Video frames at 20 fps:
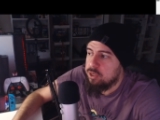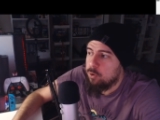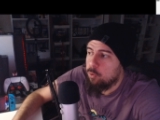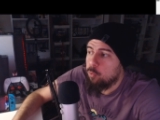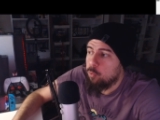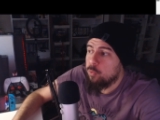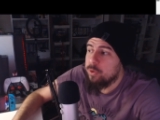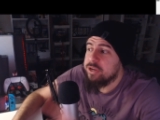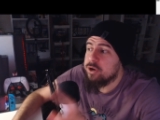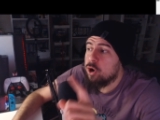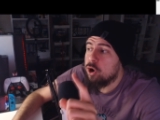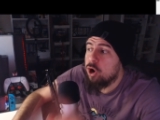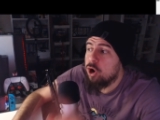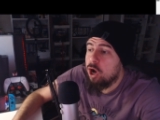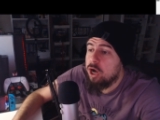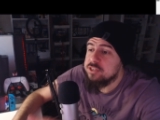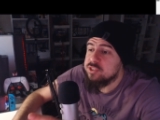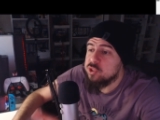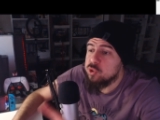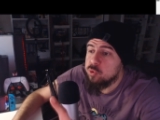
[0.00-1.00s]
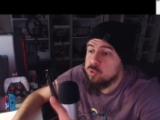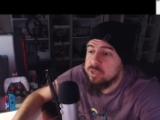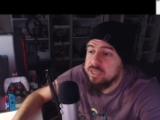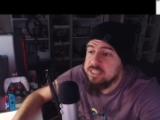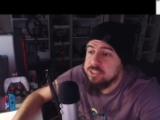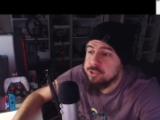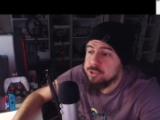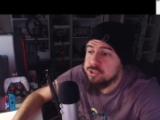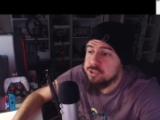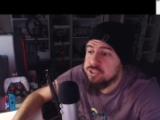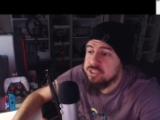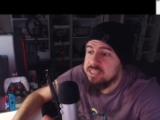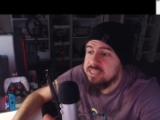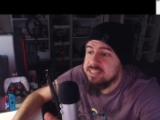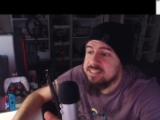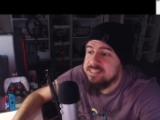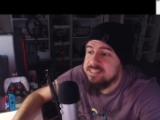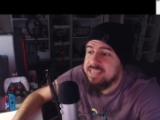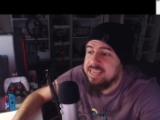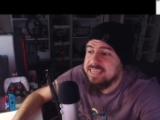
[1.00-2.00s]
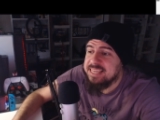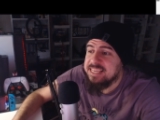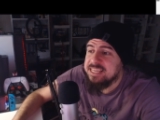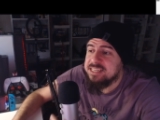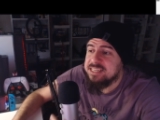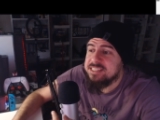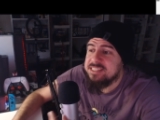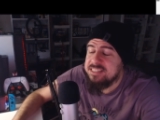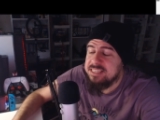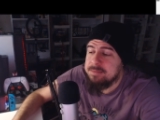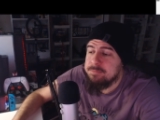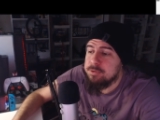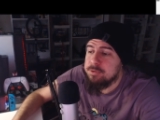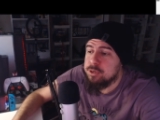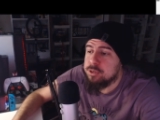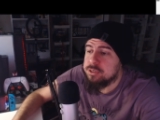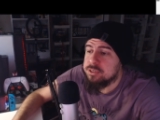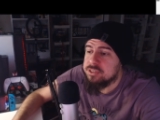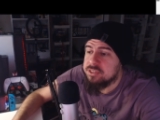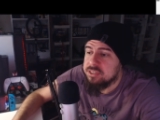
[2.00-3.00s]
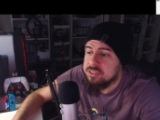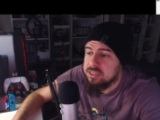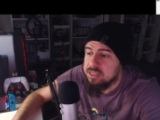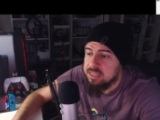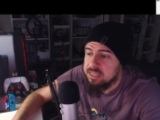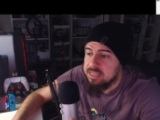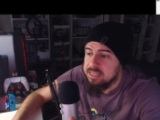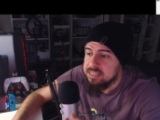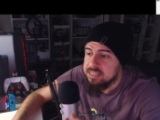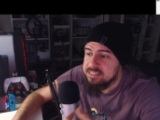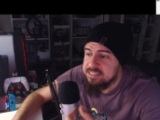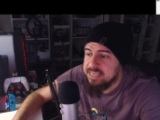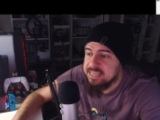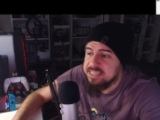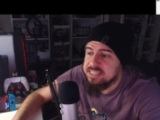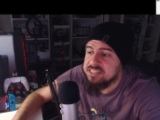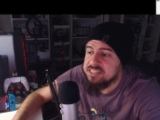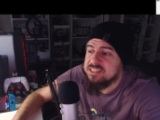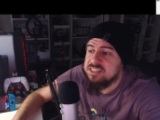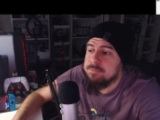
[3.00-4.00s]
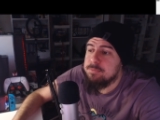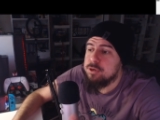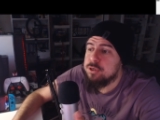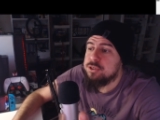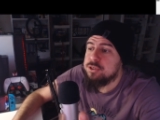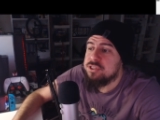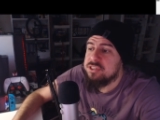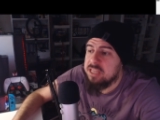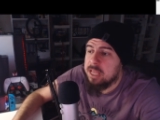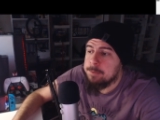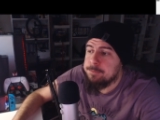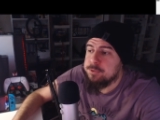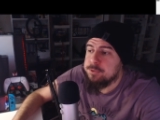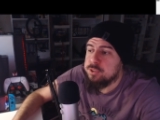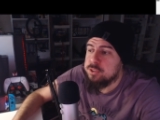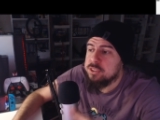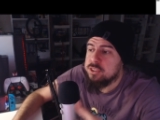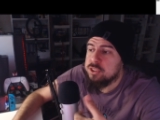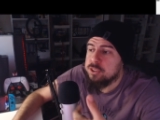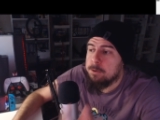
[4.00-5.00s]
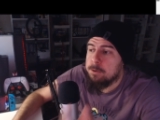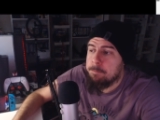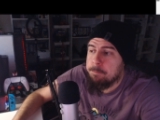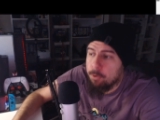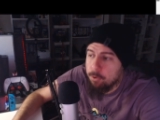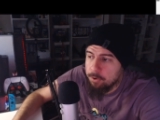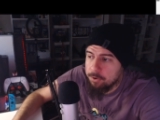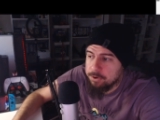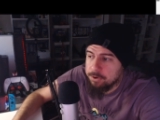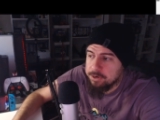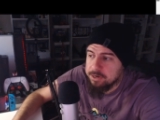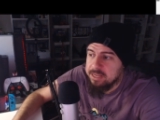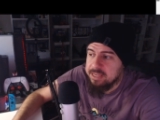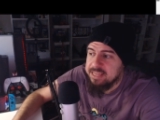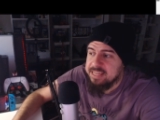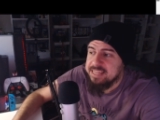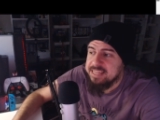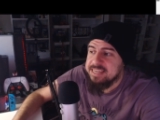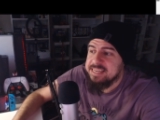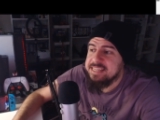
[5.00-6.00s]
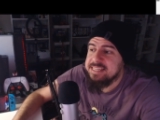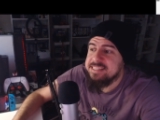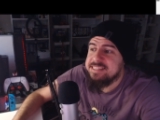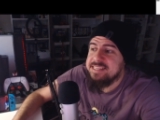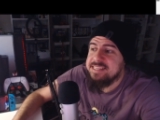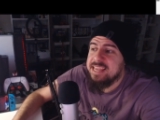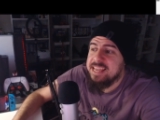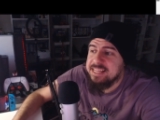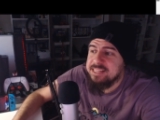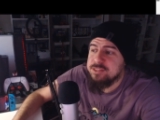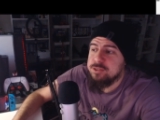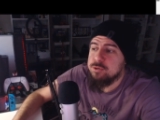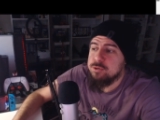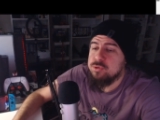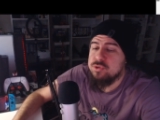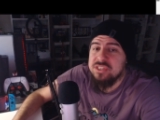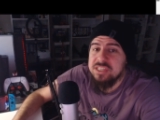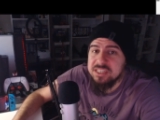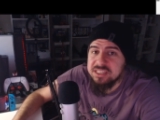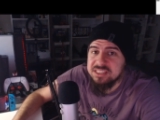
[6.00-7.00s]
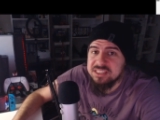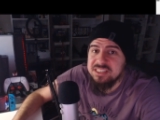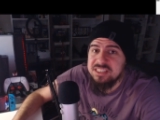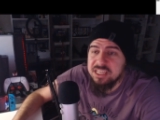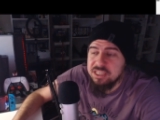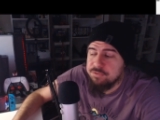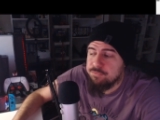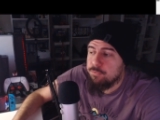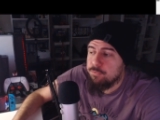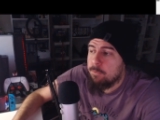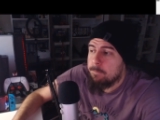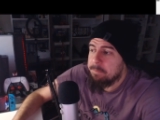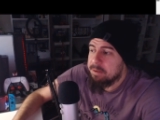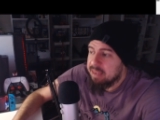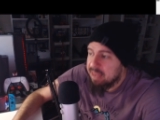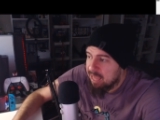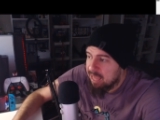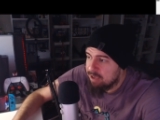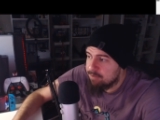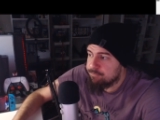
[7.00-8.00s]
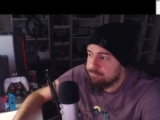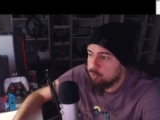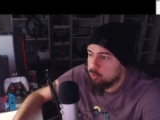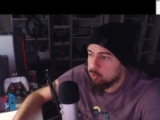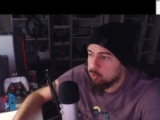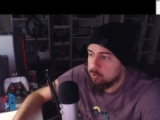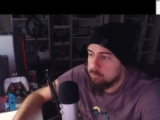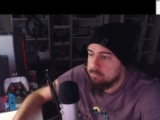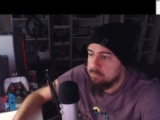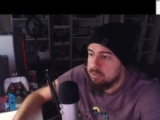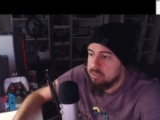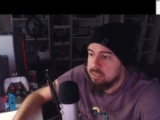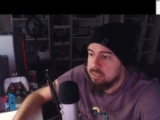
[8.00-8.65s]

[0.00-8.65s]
We are also interested in taking a similar taking similar steps to support Nintendo's successful platform.